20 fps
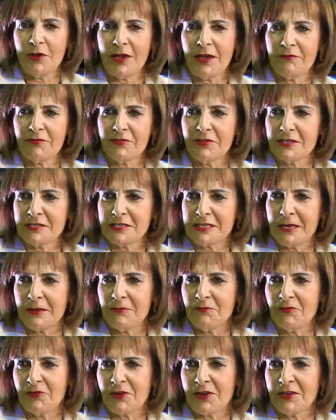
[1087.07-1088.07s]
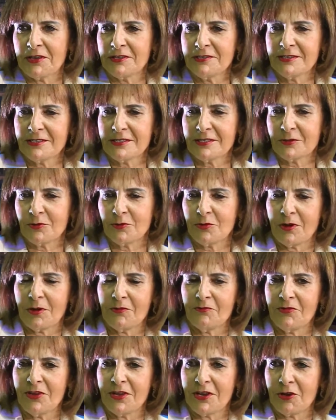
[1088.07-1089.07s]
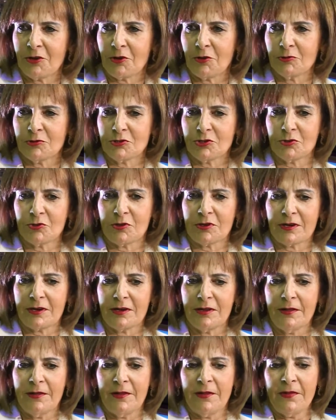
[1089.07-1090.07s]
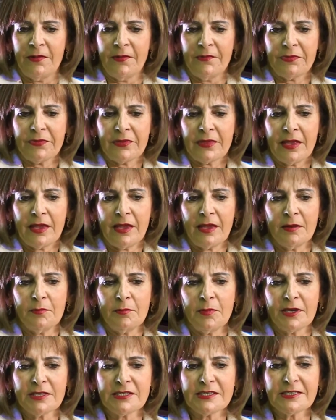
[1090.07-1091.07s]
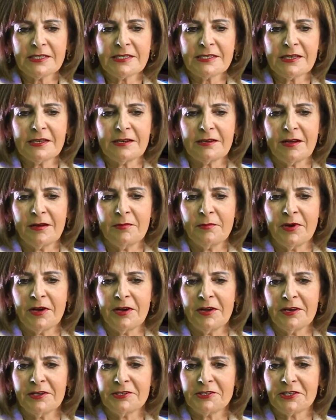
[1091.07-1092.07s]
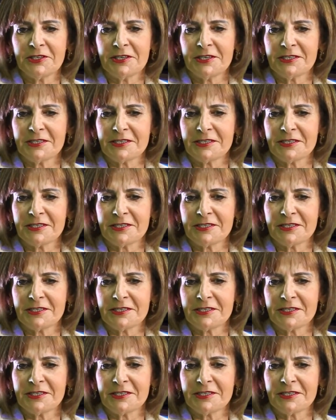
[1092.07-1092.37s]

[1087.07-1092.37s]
we have the same friends, so I'm very close to her. And my sister Amal,